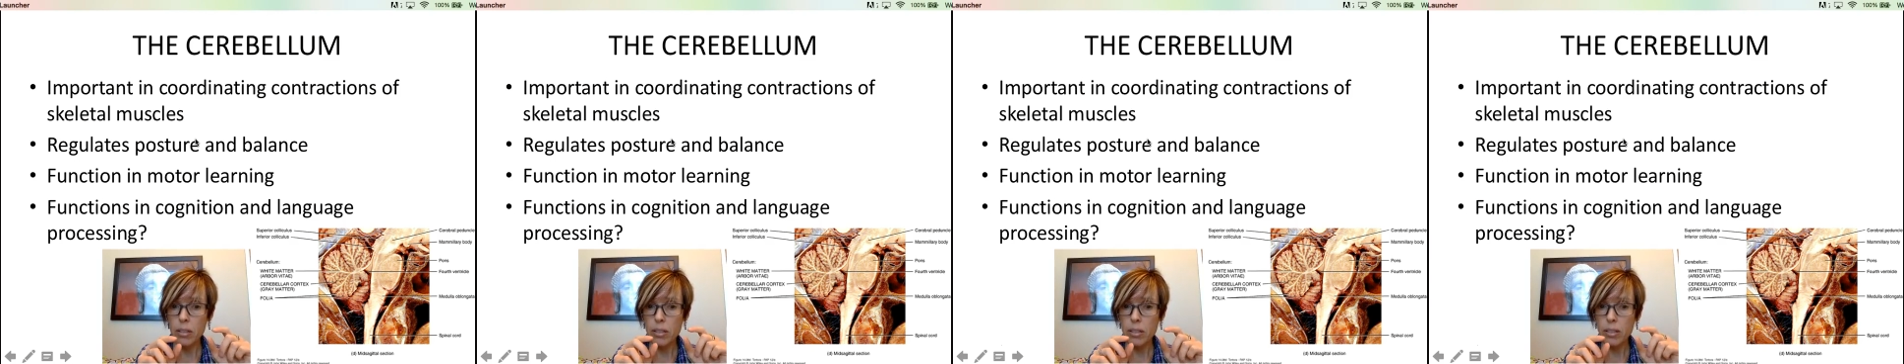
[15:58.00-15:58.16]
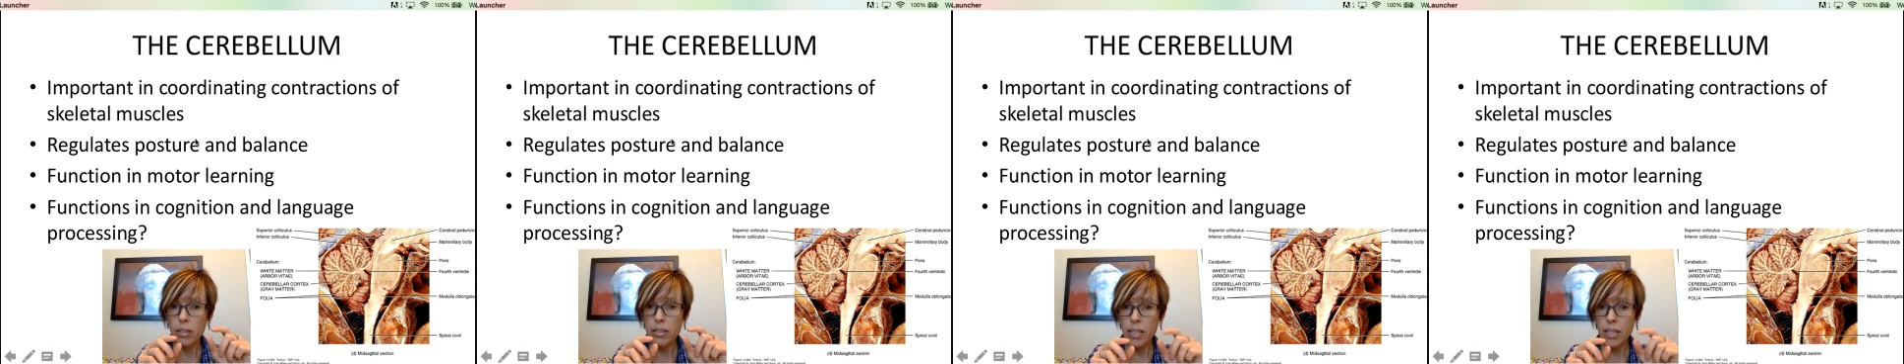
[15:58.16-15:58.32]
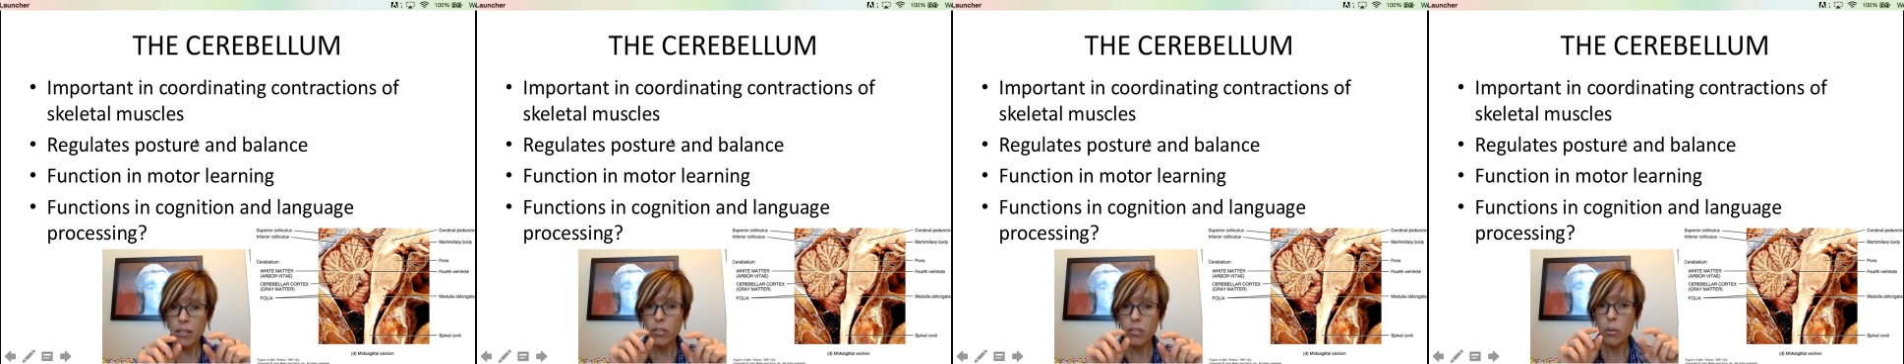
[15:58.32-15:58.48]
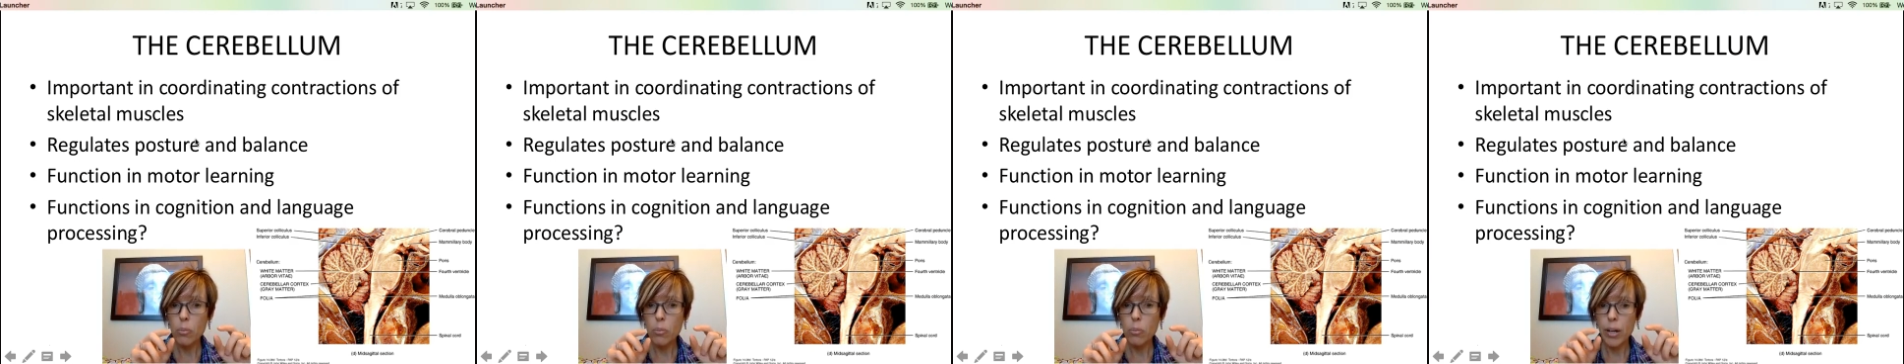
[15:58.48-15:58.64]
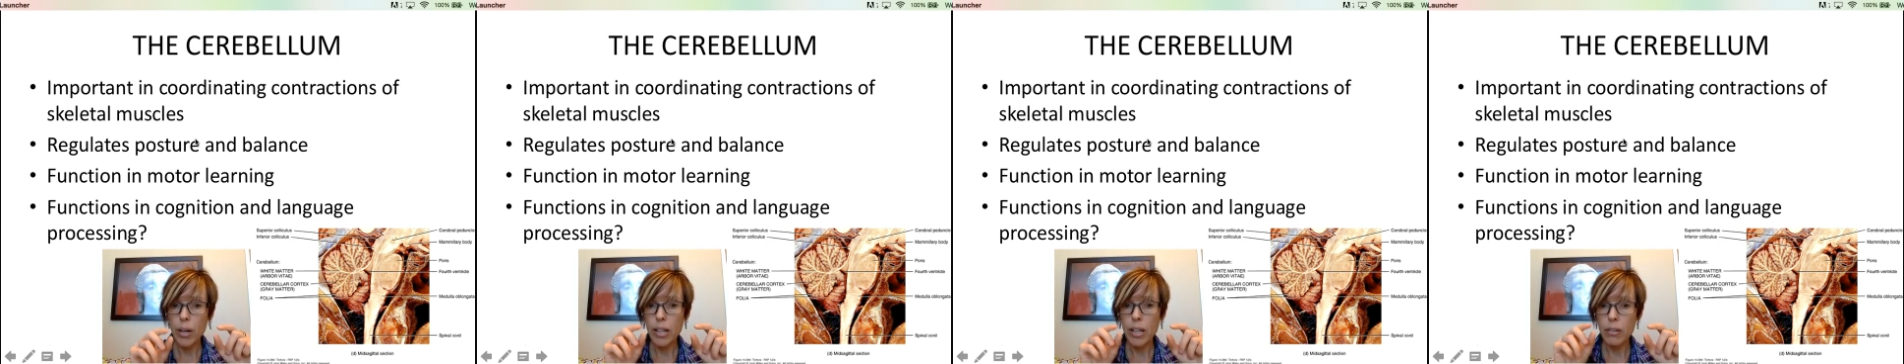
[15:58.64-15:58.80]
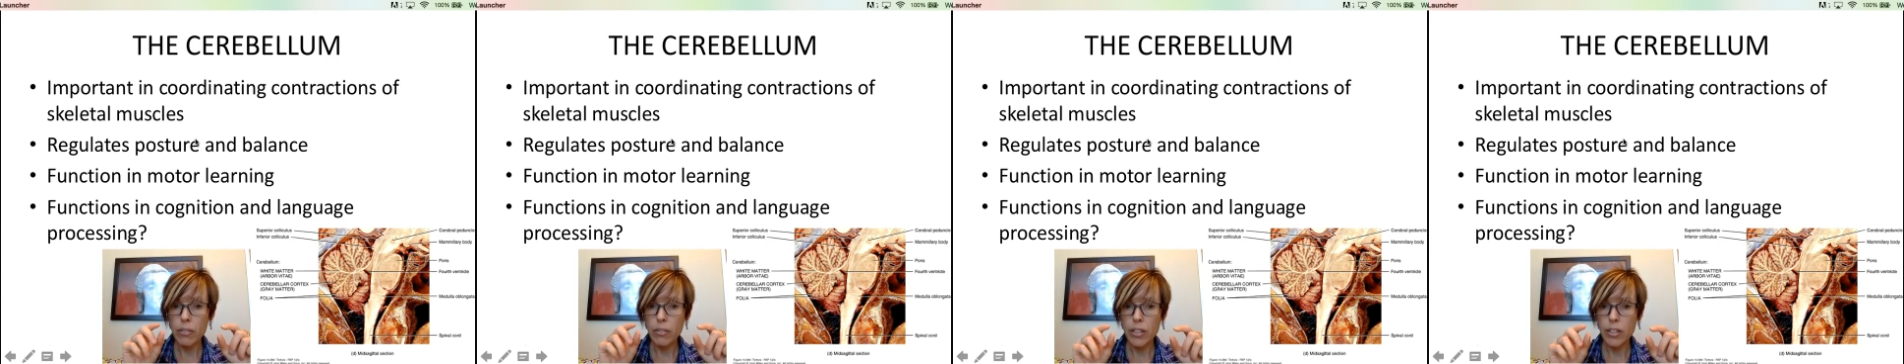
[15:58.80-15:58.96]
several
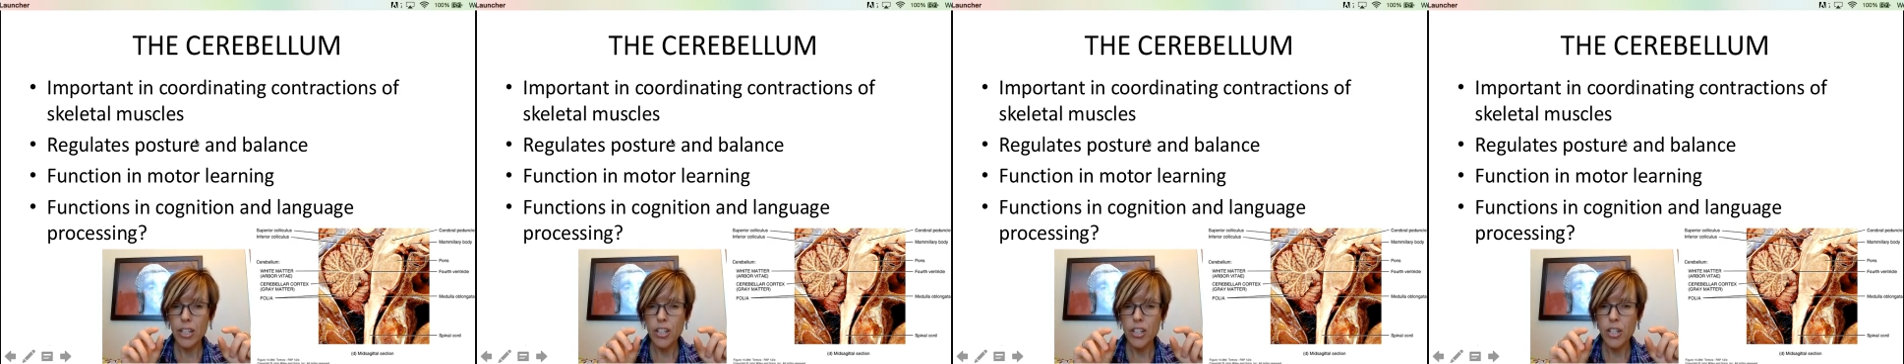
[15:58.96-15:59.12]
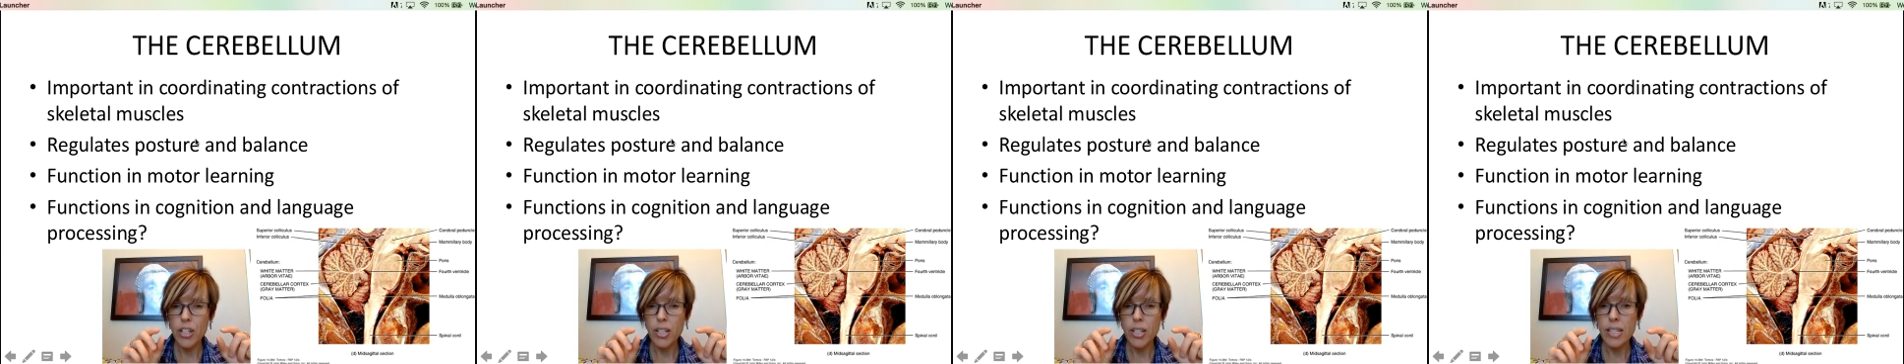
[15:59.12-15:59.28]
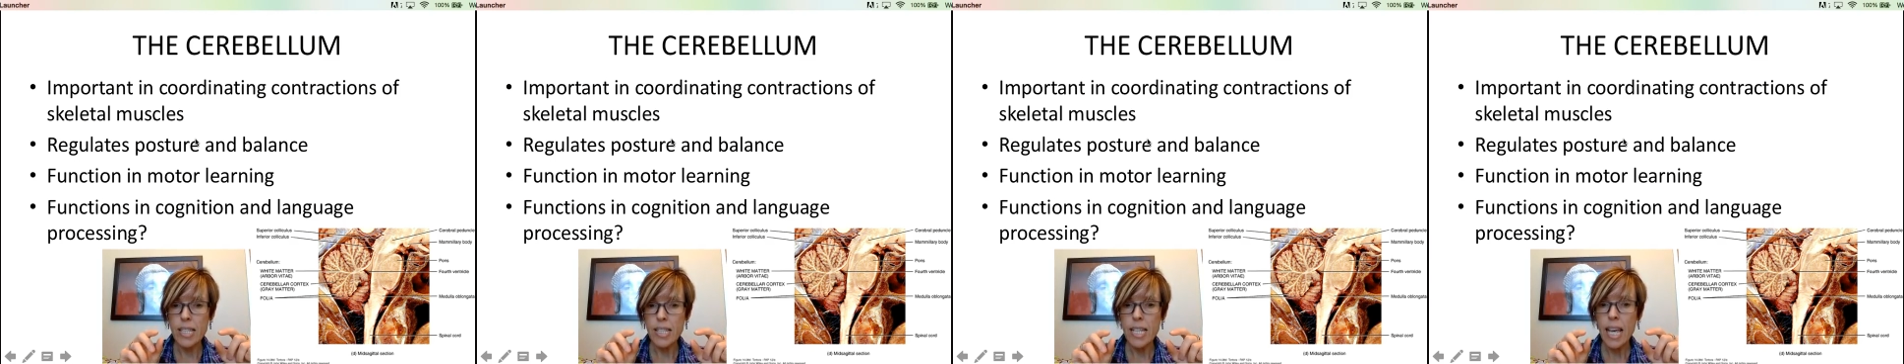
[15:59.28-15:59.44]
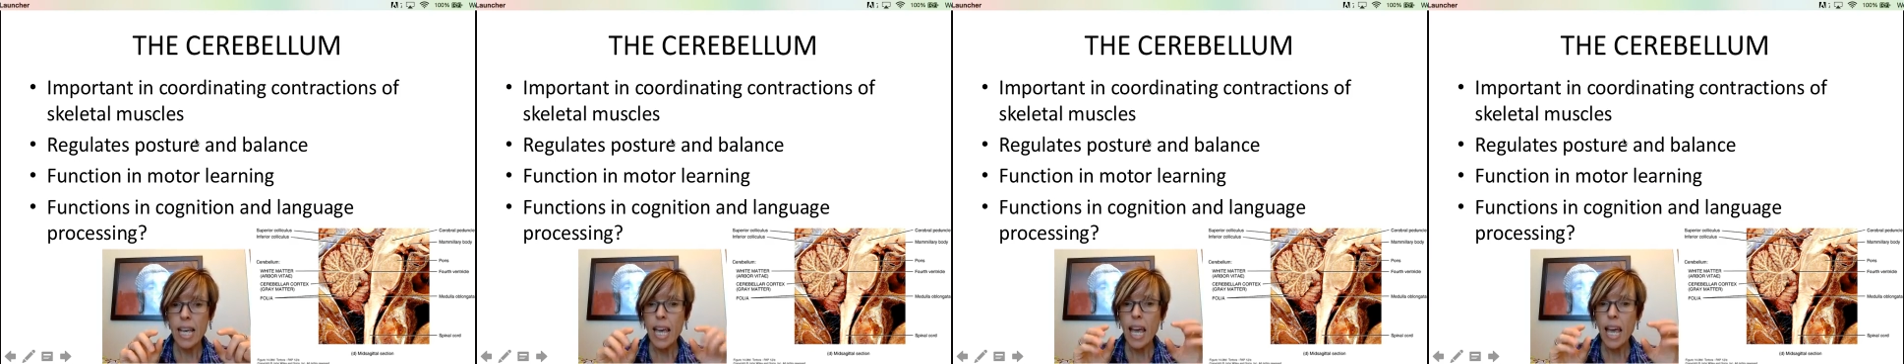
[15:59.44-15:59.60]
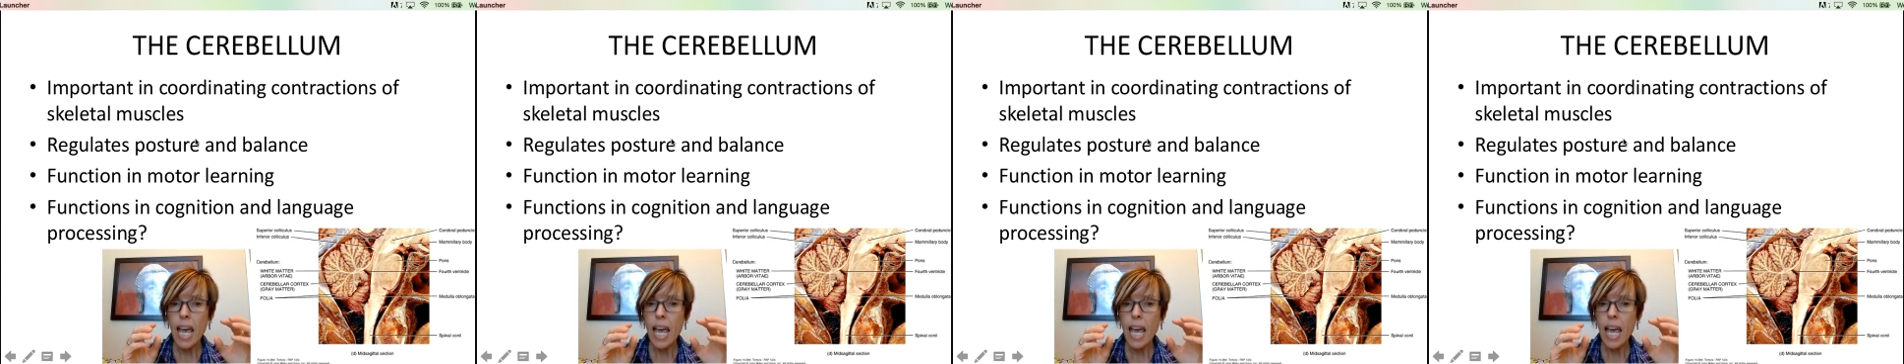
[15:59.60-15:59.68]
brain regions,